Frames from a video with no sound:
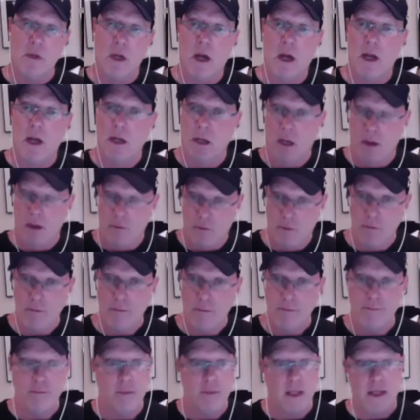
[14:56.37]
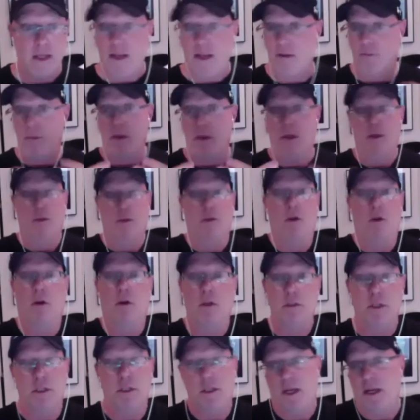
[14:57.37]
I love them. they give me
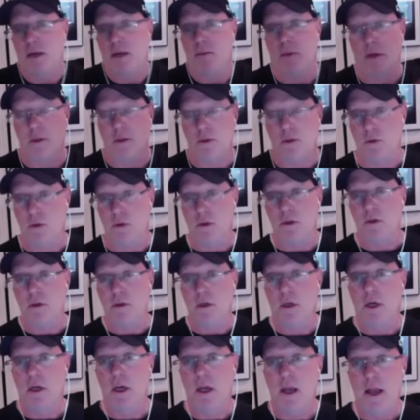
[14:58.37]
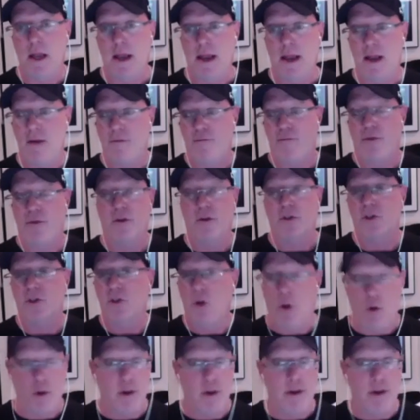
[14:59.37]
guitars. I take them on tour. If they're
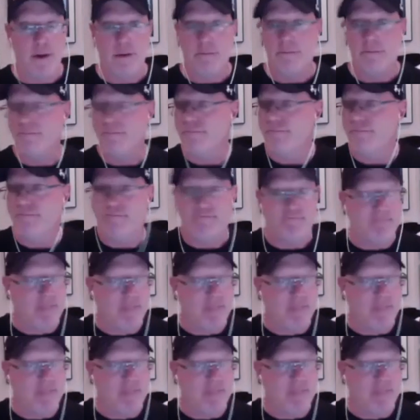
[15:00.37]
stolen, I